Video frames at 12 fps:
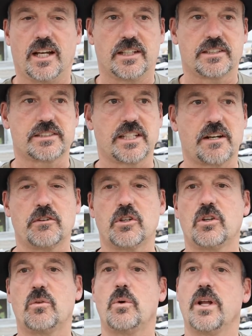
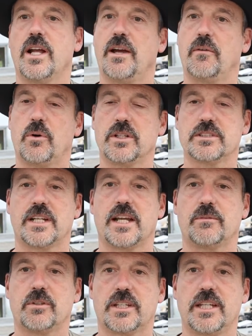several when I wasn't
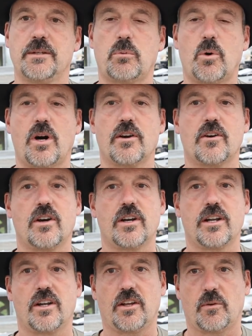able to keep water on
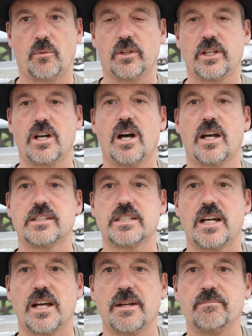it on a really hot
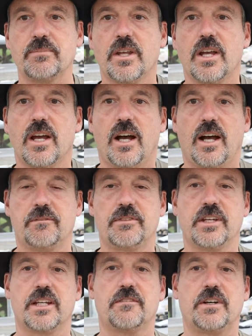time. I'm
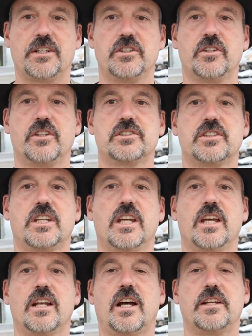thinking if I do this
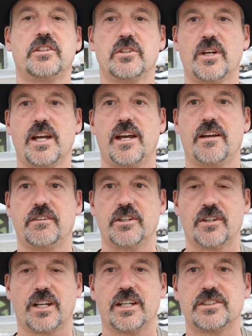again, I do have
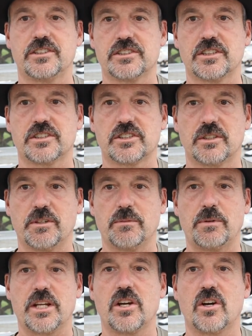irrigation system in
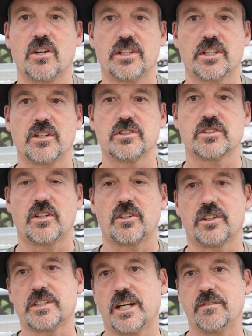my yard that goes on all
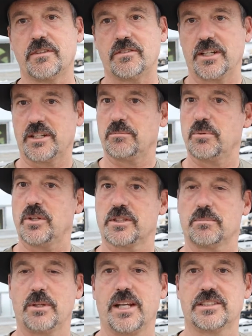the time. If I could put the
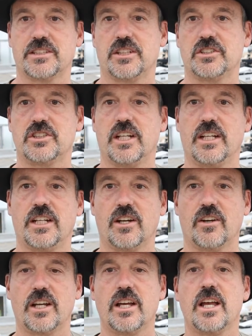plants in a shady
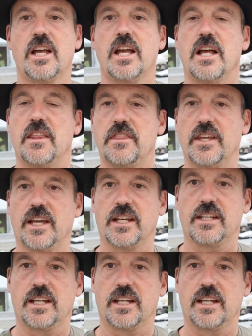area that